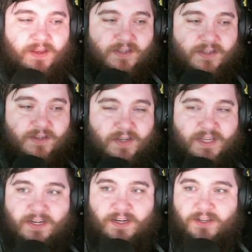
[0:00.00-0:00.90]
So
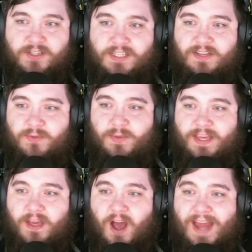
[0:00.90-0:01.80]
here you'll see we
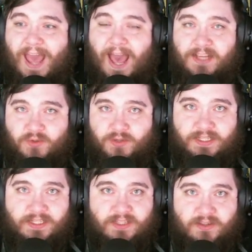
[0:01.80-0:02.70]
got Azor's
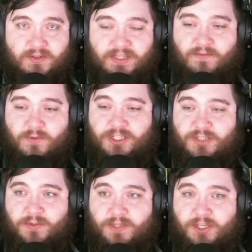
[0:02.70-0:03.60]
exclusive, which
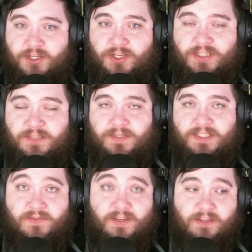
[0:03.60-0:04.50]
is really good,
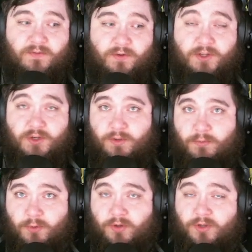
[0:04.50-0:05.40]
specifically for the new
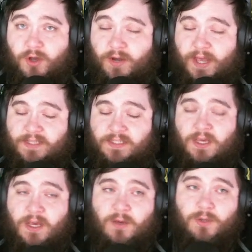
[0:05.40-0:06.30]
Immortal Codex,
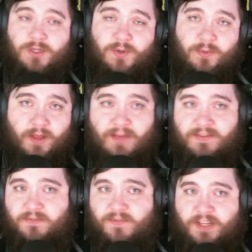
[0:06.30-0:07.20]
which we will have
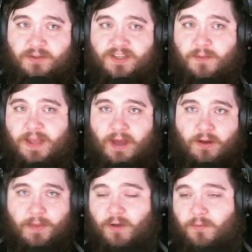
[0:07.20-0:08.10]
some videos coming out
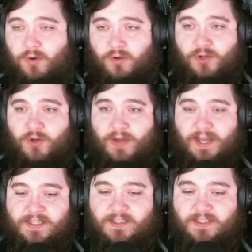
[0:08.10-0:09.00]
about Immortal
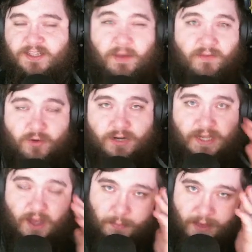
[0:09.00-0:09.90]
Codex. Some have already
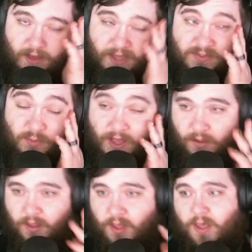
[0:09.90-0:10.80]
come out as
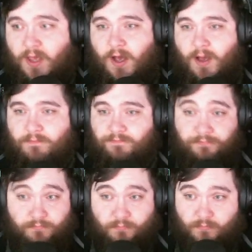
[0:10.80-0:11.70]
well.
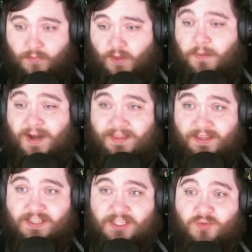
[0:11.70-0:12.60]
But I think
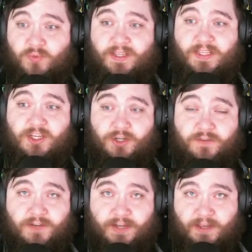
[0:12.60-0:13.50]
this is really good
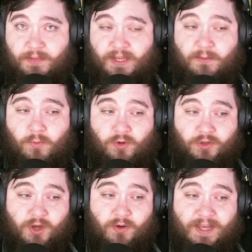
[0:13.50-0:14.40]
for him in Immortal
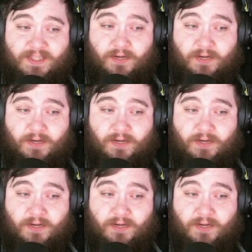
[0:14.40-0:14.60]
Codex.